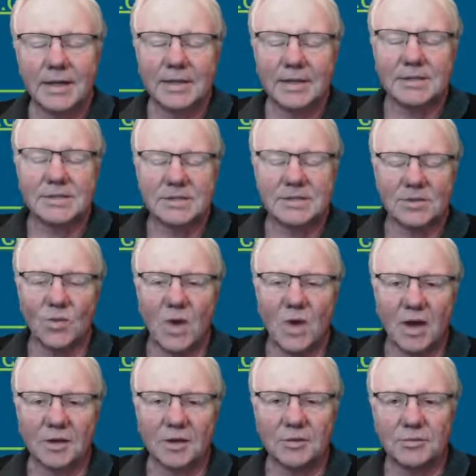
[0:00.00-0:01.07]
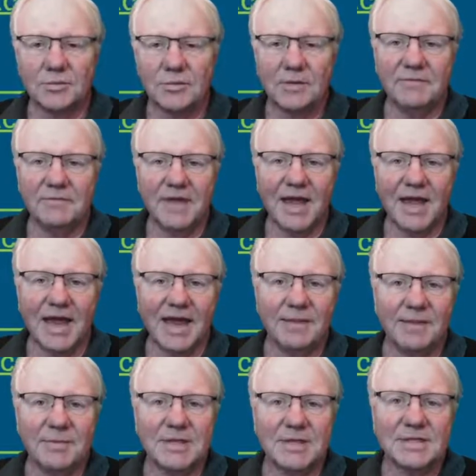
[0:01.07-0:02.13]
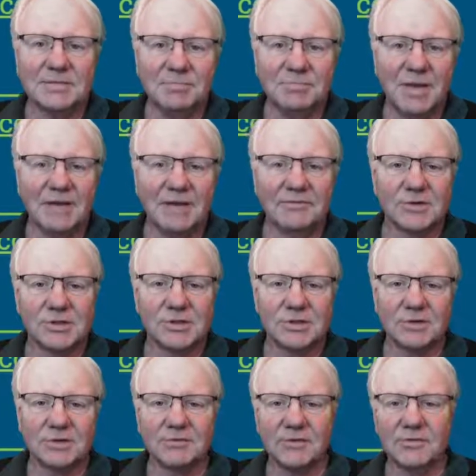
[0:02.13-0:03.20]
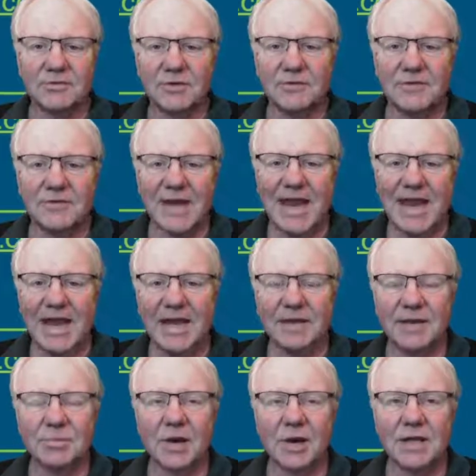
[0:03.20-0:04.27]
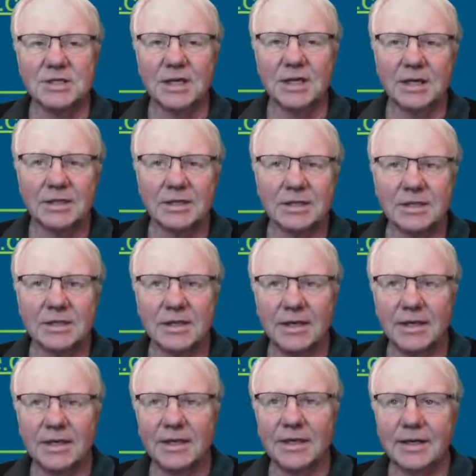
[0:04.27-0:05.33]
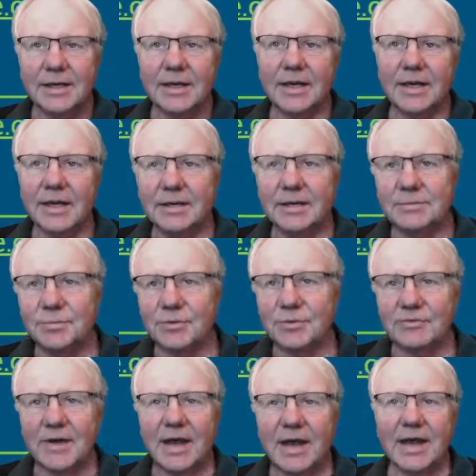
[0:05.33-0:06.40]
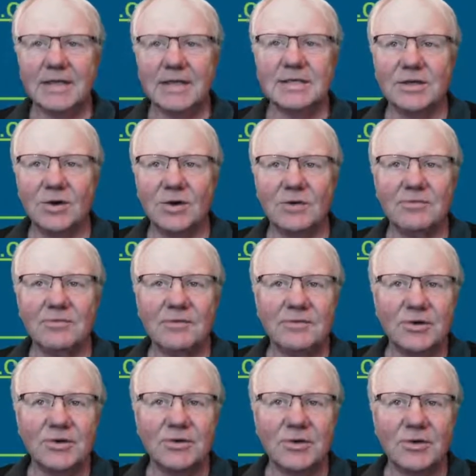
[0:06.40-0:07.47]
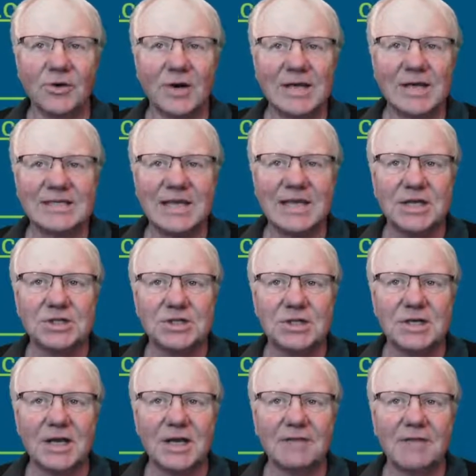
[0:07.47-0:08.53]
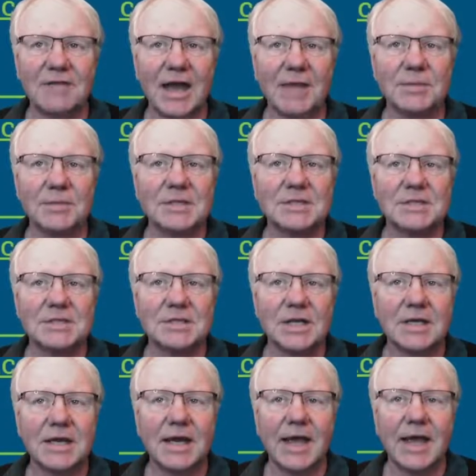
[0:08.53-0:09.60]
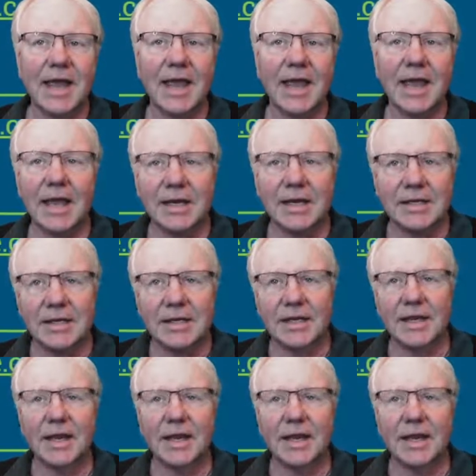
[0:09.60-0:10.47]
This is a walkthrough of the IMUS Metaverse server for the Vicadia project. It provides an overview of the organization of IMUS and